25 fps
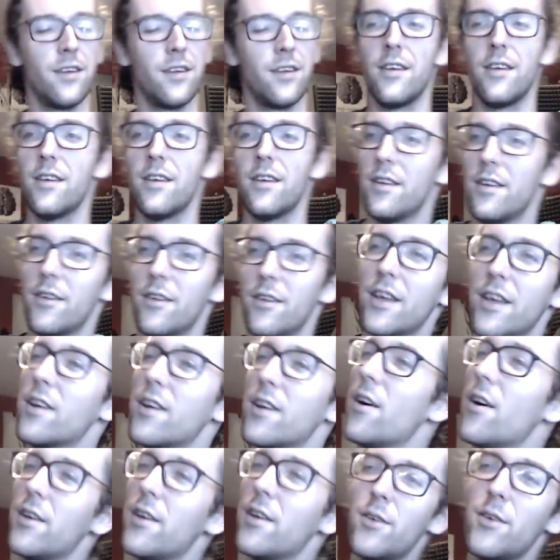You're like, oh,
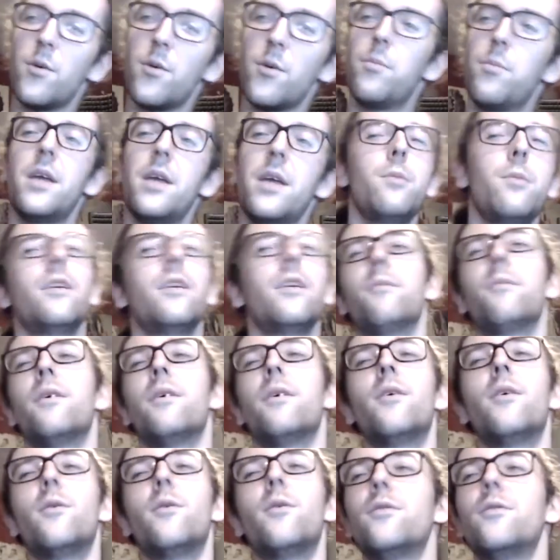you little baby, I'm gonna
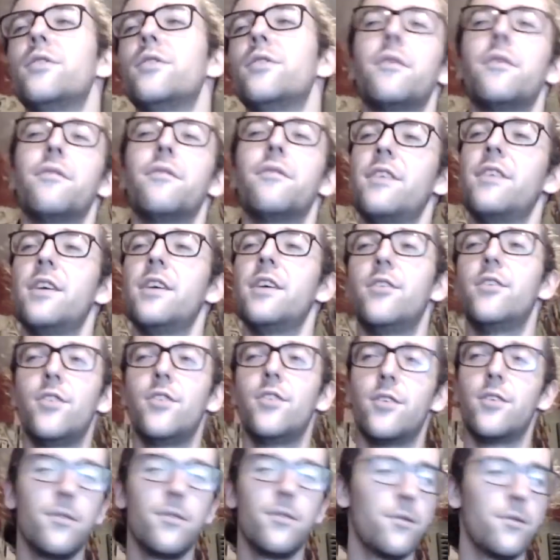hold you, I'm gonna feed you, I'm
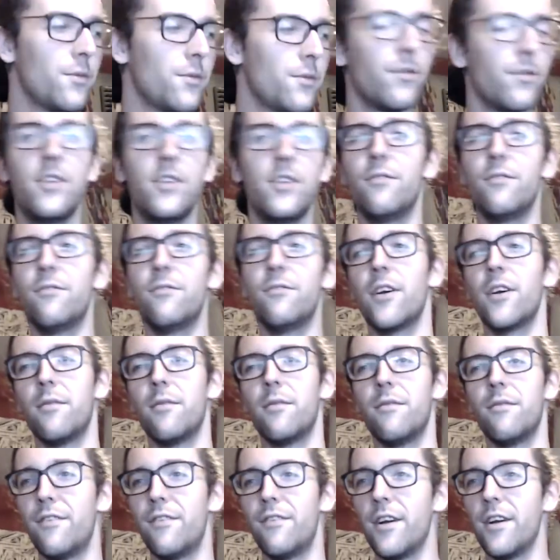gonna read you fucking
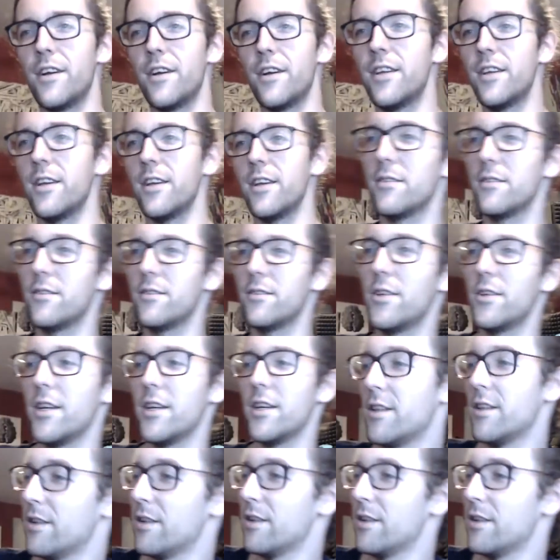fairy tales and shit.